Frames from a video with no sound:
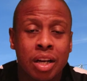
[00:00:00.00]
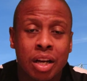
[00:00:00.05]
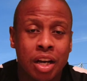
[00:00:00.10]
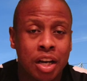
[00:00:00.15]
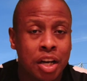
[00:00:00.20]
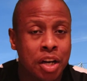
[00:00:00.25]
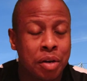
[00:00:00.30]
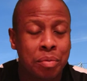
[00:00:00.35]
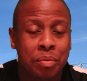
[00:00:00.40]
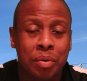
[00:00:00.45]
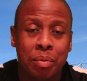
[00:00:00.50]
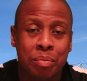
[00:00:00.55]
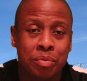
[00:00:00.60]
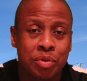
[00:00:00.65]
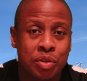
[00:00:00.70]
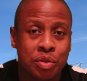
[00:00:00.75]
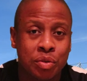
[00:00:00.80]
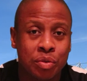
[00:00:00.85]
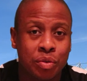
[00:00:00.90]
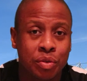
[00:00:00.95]
I'm
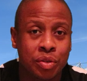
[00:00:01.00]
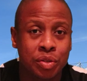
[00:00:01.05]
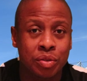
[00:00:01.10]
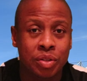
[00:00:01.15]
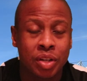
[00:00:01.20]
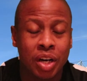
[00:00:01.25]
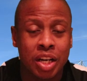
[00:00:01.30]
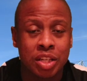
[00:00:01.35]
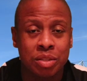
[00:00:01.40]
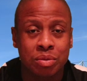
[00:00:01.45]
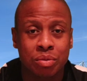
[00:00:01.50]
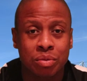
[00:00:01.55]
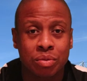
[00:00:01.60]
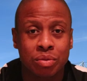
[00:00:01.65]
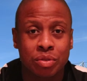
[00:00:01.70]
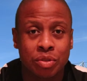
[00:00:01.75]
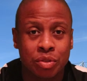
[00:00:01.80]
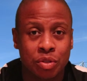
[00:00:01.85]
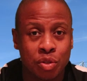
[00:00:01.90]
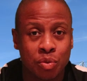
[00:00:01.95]
sure you guys
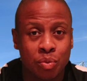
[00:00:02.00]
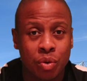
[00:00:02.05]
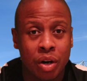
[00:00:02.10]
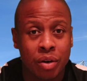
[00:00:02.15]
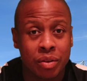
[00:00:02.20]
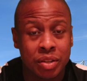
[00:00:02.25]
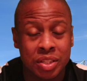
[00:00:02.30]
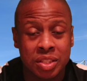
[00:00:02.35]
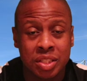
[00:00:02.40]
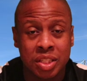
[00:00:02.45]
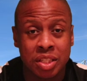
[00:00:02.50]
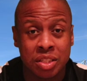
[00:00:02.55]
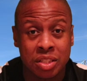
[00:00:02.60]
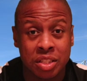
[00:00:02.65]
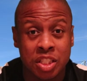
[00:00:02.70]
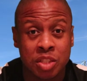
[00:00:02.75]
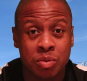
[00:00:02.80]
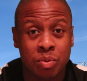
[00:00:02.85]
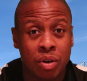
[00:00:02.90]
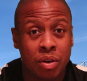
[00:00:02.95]
will do well this
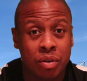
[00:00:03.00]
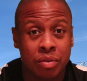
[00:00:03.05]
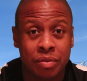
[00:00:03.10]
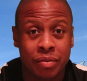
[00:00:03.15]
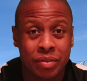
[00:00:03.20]
season as well.